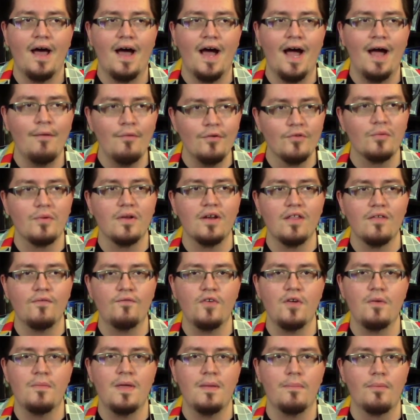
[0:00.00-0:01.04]
I was one of the
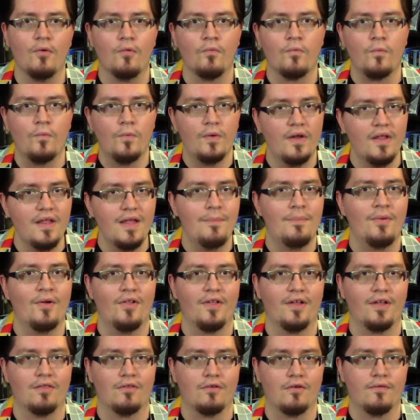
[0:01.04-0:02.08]
few people really
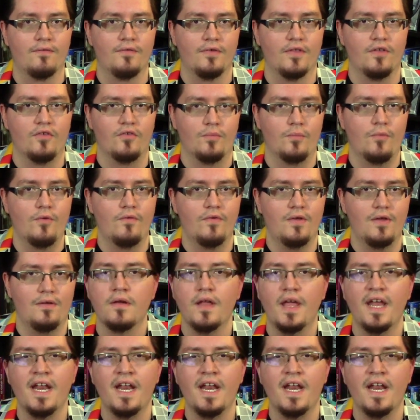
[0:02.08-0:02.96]
pulling through for this movie.